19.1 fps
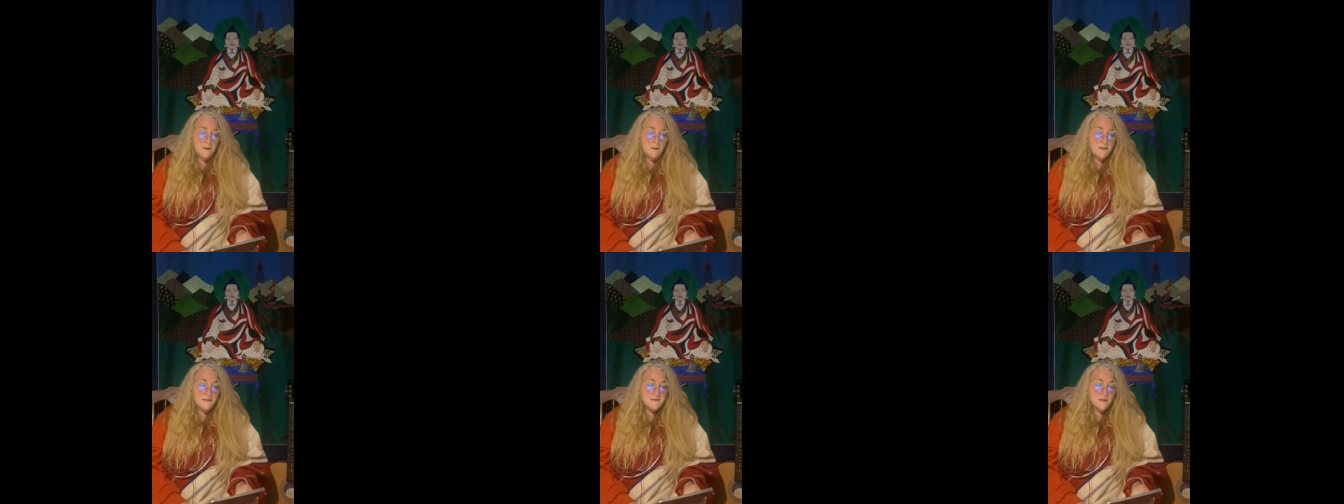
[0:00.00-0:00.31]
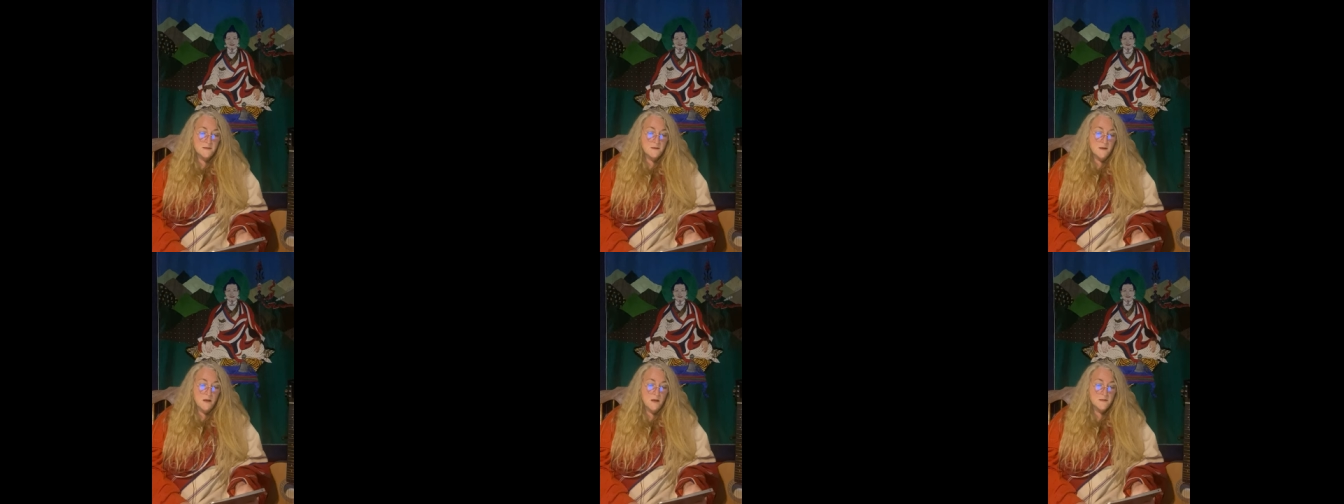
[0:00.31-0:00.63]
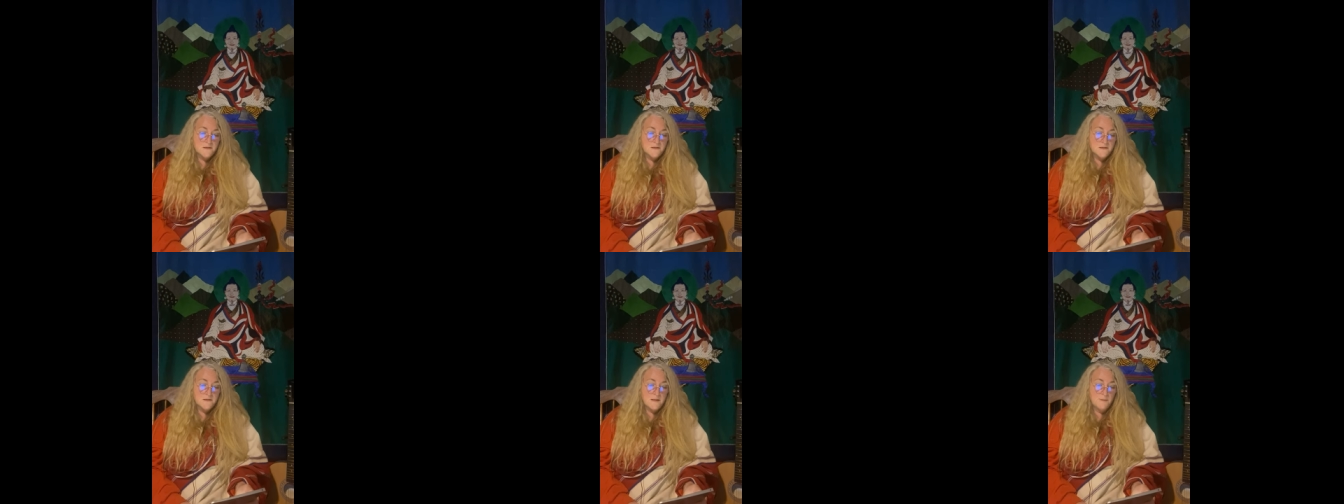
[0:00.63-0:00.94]
It's a
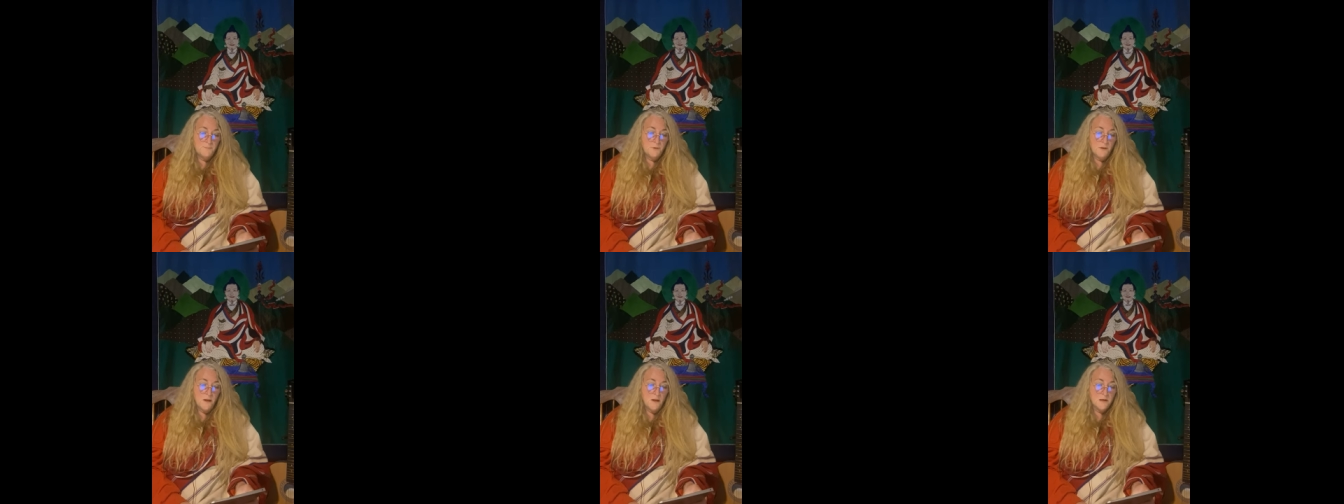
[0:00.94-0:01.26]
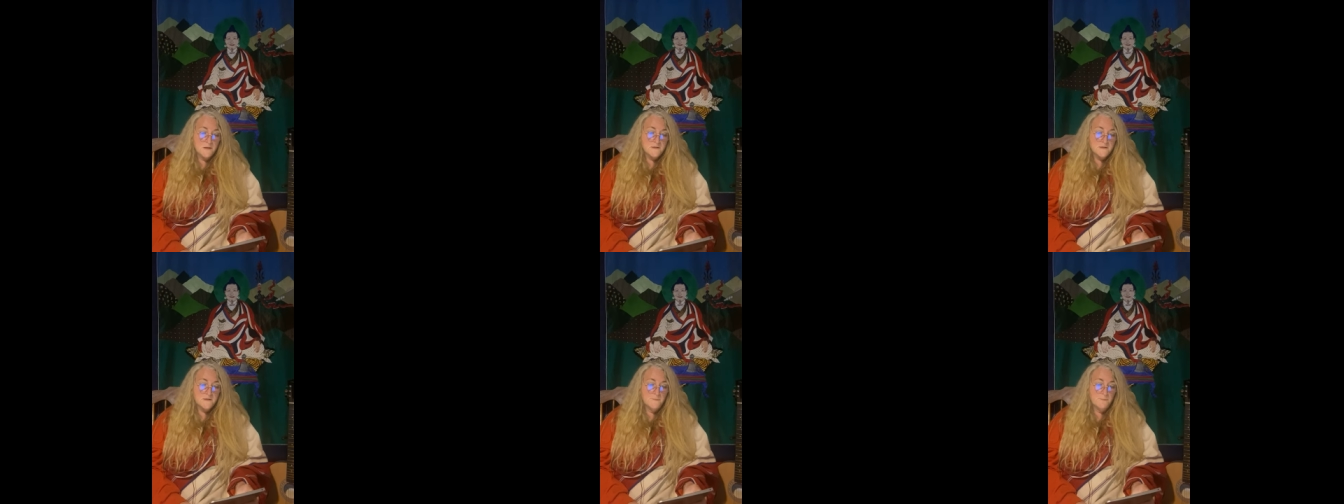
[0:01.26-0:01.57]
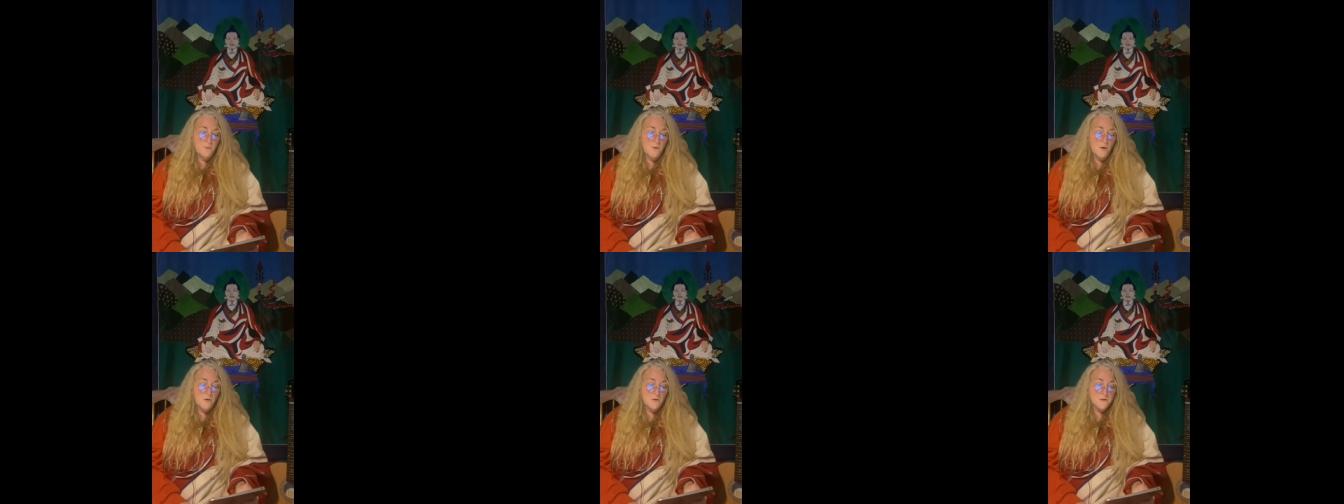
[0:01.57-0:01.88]
nasty plaster
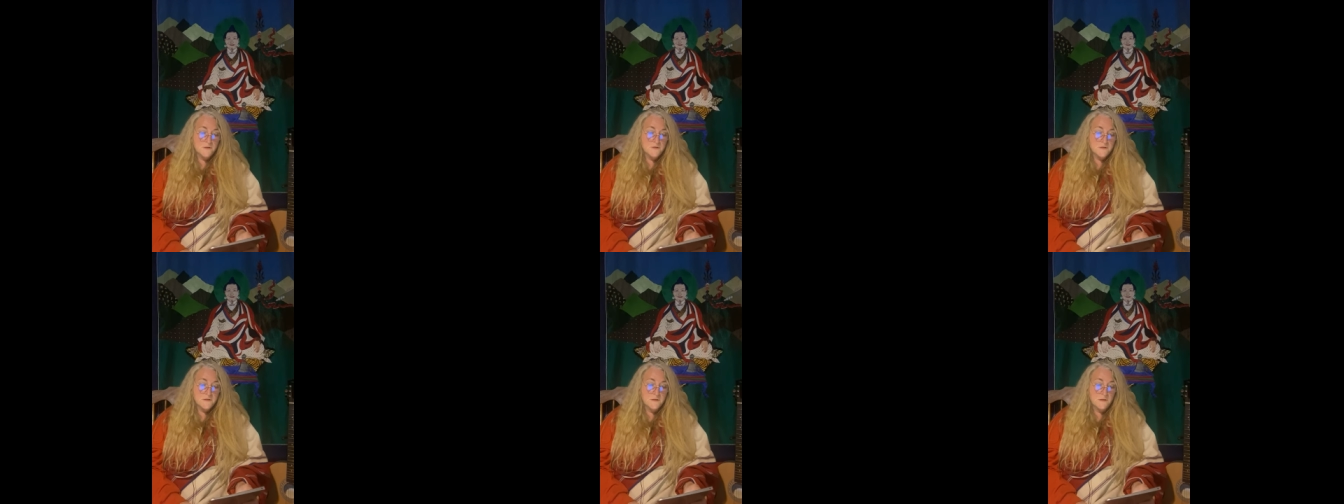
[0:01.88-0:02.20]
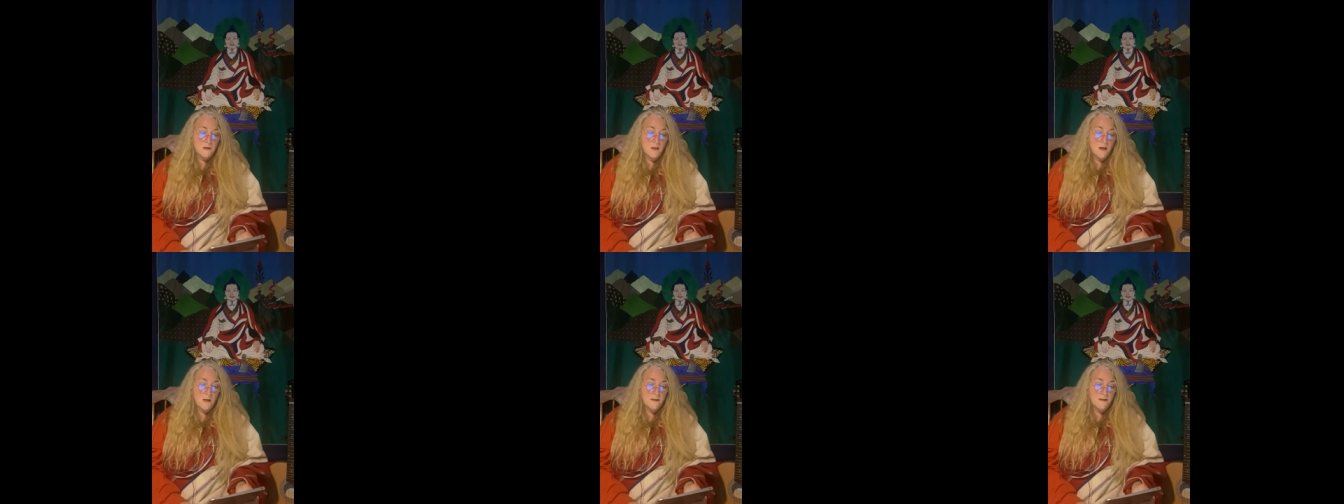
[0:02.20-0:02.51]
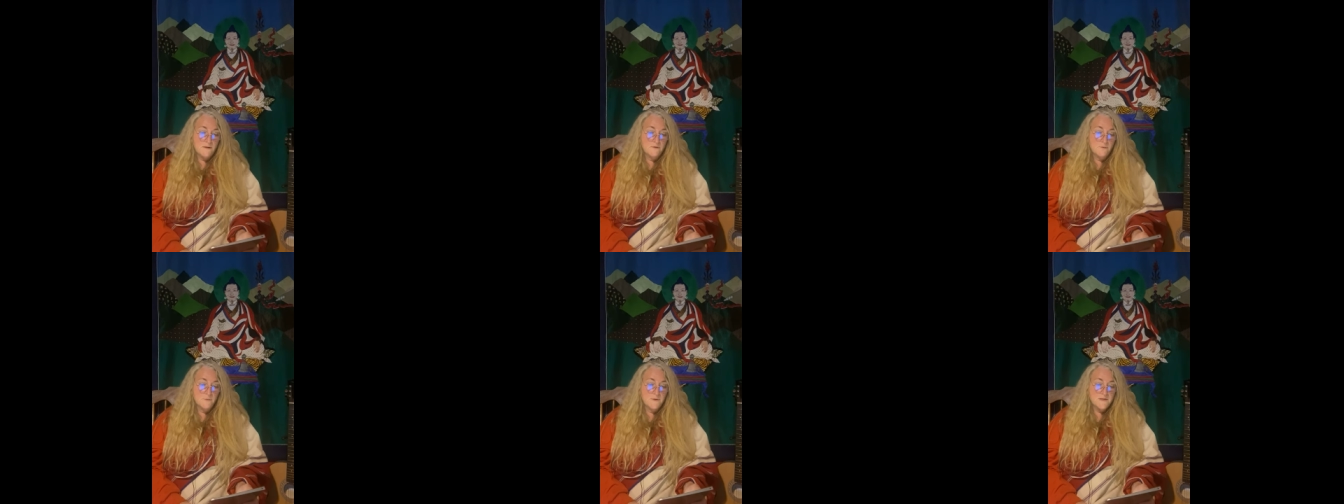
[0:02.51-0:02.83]
box
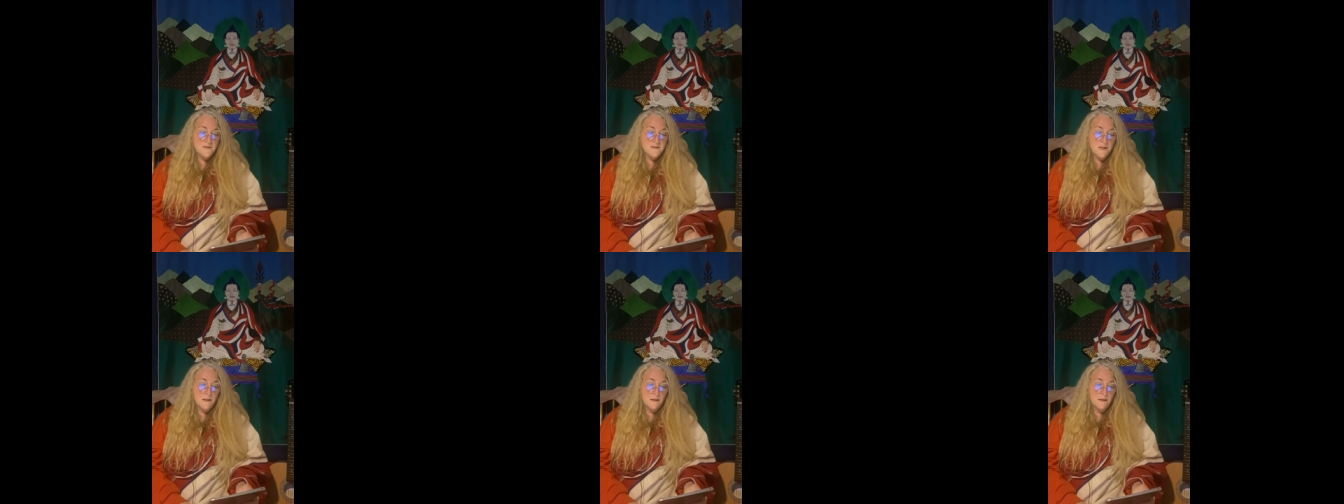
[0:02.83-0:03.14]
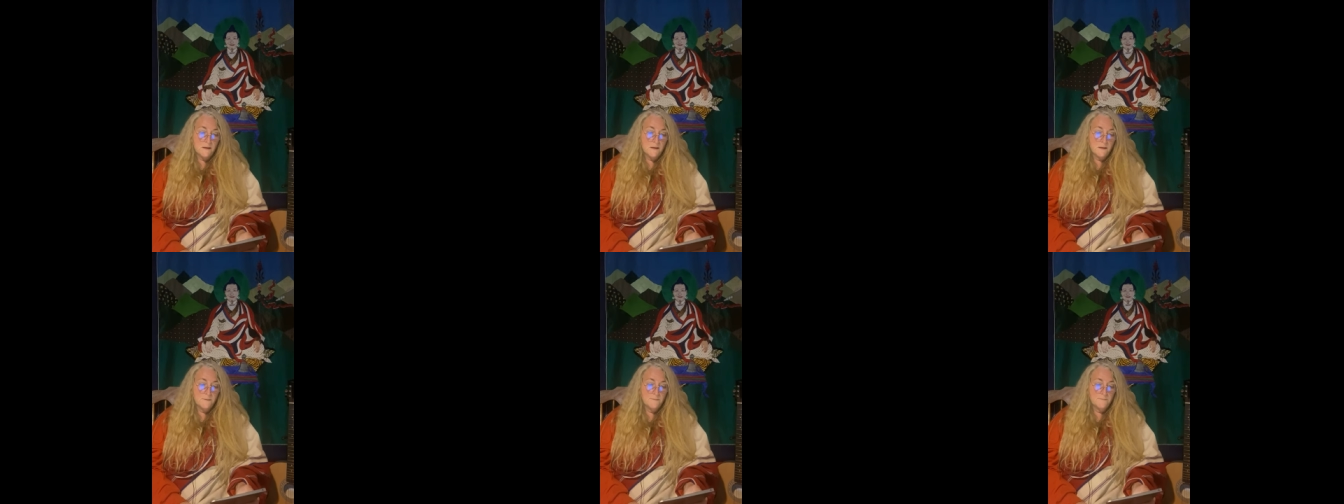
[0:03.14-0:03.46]
lined with zinc.